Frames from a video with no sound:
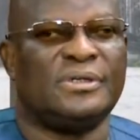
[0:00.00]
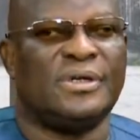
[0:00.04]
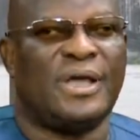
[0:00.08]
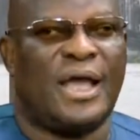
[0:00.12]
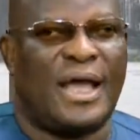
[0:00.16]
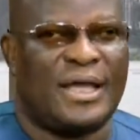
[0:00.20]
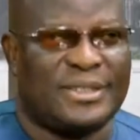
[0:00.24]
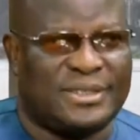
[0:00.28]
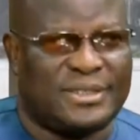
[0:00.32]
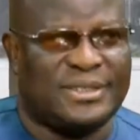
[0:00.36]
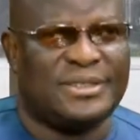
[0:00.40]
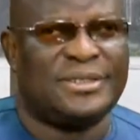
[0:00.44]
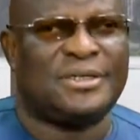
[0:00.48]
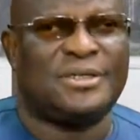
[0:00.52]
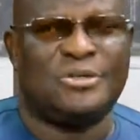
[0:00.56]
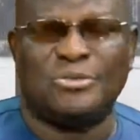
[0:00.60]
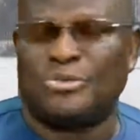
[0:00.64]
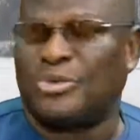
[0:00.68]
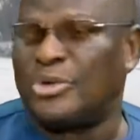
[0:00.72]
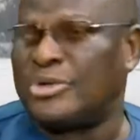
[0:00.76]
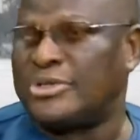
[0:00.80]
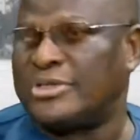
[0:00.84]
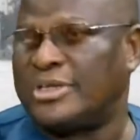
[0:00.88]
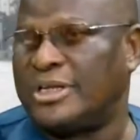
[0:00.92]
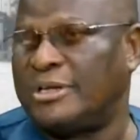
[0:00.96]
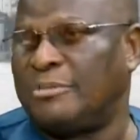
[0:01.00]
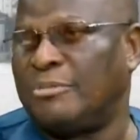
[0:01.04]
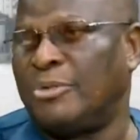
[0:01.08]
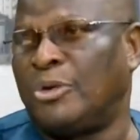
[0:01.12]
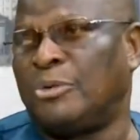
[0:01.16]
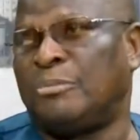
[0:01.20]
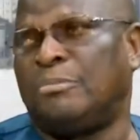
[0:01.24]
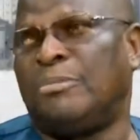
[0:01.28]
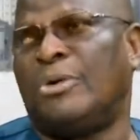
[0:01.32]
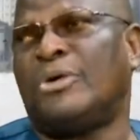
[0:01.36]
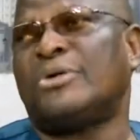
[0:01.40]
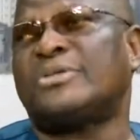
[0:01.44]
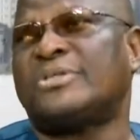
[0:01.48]
I think it was
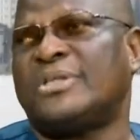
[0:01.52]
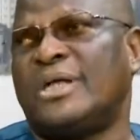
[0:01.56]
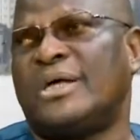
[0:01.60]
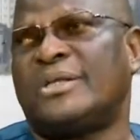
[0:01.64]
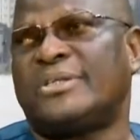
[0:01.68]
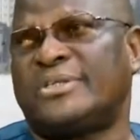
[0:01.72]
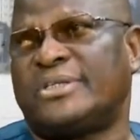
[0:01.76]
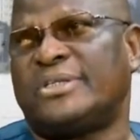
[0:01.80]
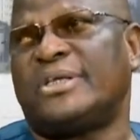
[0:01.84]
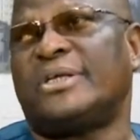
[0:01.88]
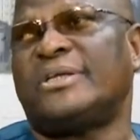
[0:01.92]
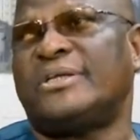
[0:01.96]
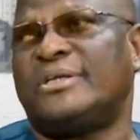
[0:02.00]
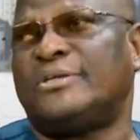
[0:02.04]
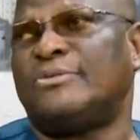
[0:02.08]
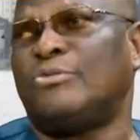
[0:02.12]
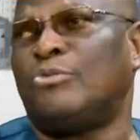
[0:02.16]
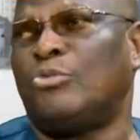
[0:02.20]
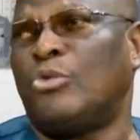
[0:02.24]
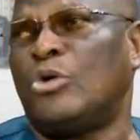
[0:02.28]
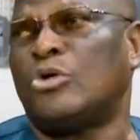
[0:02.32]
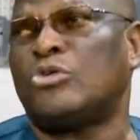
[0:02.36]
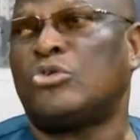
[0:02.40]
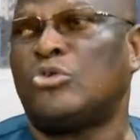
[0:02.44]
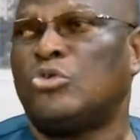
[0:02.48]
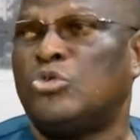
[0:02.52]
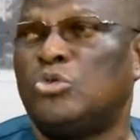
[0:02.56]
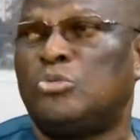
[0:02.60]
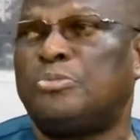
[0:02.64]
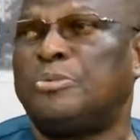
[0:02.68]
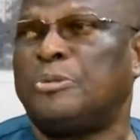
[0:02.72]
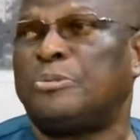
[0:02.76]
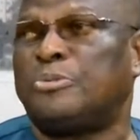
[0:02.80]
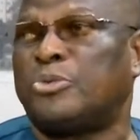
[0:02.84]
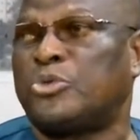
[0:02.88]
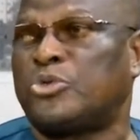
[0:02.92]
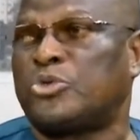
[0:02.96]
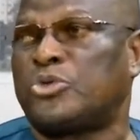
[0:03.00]
Edmund Burke that said, what good
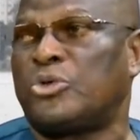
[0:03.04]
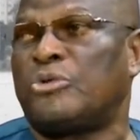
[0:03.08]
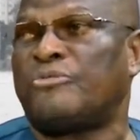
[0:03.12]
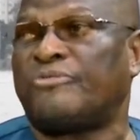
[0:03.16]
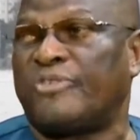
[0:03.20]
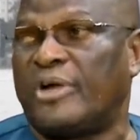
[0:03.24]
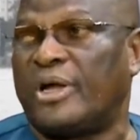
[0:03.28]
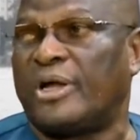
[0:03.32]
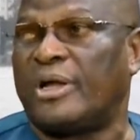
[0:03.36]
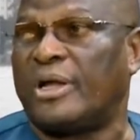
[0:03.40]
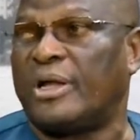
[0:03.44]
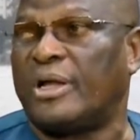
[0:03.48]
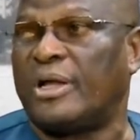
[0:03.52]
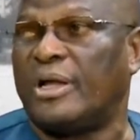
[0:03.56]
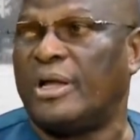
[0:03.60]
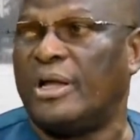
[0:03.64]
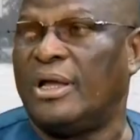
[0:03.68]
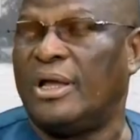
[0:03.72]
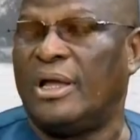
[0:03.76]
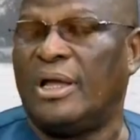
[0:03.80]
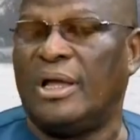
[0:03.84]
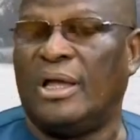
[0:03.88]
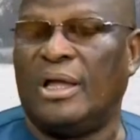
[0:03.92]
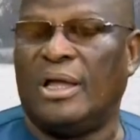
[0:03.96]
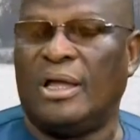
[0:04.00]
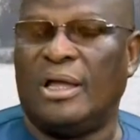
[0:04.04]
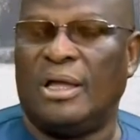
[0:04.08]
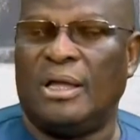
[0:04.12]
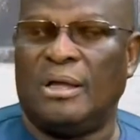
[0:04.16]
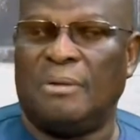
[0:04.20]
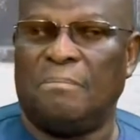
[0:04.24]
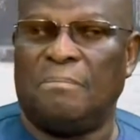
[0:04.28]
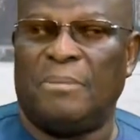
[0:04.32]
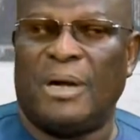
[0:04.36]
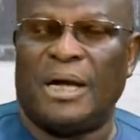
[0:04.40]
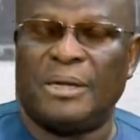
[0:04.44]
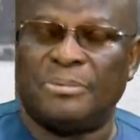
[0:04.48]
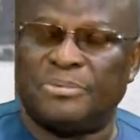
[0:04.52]
people suffer
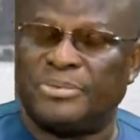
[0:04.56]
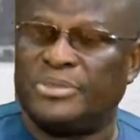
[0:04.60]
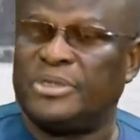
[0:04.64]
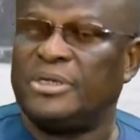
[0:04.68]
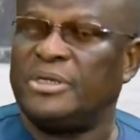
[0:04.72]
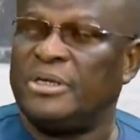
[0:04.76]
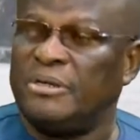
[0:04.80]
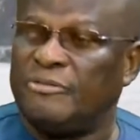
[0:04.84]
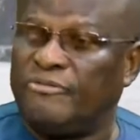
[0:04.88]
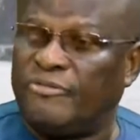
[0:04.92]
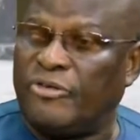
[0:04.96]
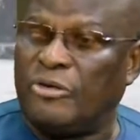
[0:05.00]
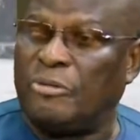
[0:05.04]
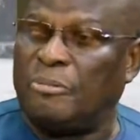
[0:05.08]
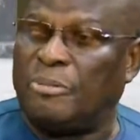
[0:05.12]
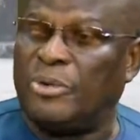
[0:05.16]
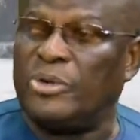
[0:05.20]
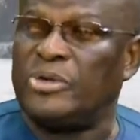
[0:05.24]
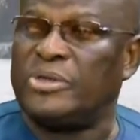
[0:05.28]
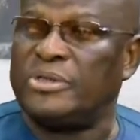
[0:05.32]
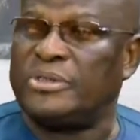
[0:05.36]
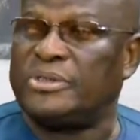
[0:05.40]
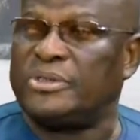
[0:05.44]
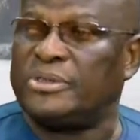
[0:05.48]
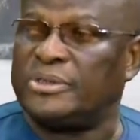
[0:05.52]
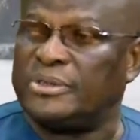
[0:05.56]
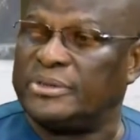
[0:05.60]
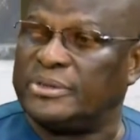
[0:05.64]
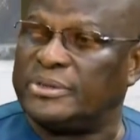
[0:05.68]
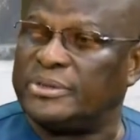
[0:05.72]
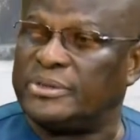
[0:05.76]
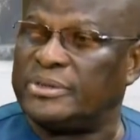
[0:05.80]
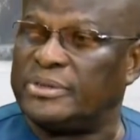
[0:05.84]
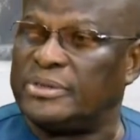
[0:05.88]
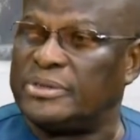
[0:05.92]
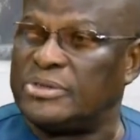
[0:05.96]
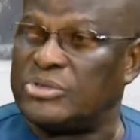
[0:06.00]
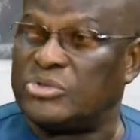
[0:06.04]
by abstaining from
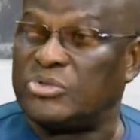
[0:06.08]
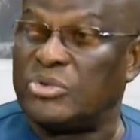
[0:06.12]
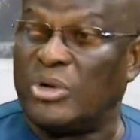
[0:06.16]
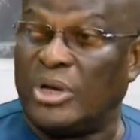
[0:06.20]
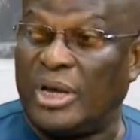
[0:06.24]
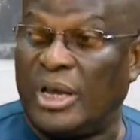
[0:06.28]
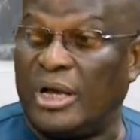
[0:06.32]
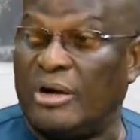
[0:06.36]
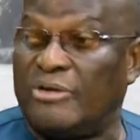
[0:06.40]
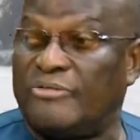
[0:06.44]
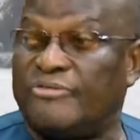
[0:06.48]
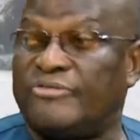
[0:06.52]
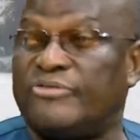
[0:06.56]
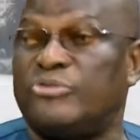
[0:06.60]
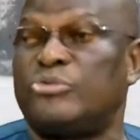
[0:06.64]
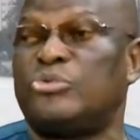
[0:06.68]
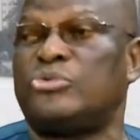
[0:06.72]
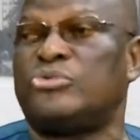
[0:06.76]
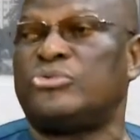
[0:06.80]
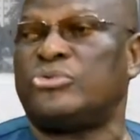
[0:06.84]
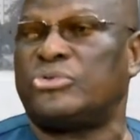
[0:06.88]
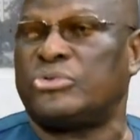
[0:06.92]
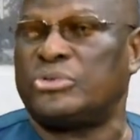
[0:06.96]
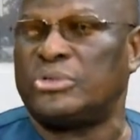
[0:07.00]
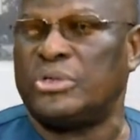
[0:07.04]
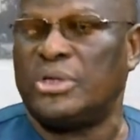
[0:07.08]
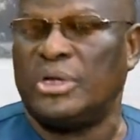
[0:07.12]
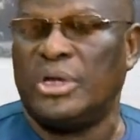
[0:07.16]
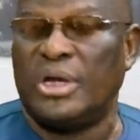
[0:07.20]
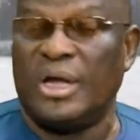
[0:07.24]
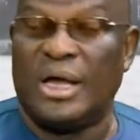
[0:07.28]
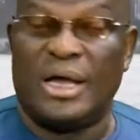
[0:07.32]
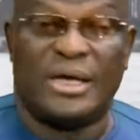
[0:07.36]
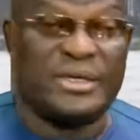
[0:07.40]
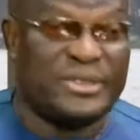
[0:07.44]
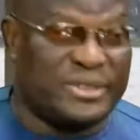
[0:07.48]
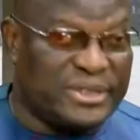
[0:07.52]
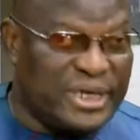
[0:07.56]
politics is to allow fools
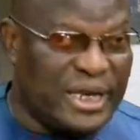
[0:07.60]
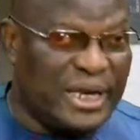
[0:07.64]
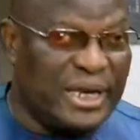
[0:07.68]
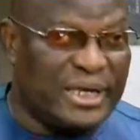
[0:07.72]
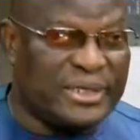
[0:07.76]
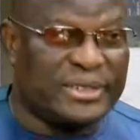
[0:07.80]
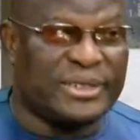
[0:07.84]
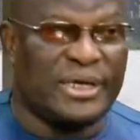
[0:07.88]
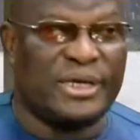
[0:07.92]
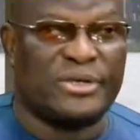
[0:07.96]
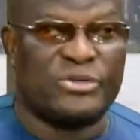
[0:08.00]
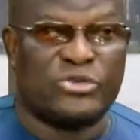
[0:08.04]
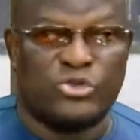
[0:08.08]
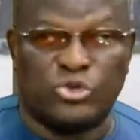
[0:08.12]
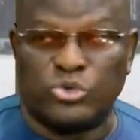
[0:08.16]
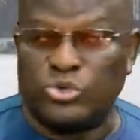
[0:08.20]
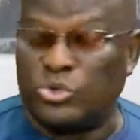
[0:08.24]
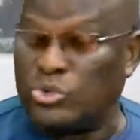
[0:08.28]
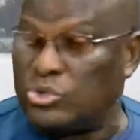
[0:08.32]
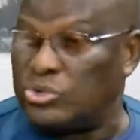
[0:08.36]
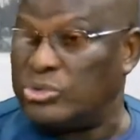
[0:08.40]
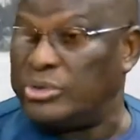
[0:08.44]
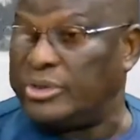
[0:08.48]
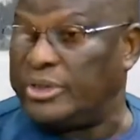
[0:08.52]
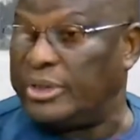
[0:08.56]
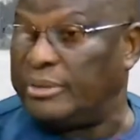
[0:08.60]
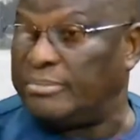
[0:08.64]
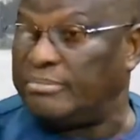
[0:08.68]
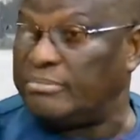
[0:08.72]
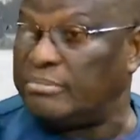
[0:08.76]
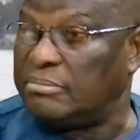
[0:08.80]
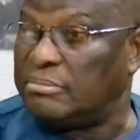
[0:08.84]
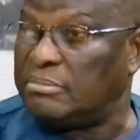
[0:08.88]
and charlatans to rule them.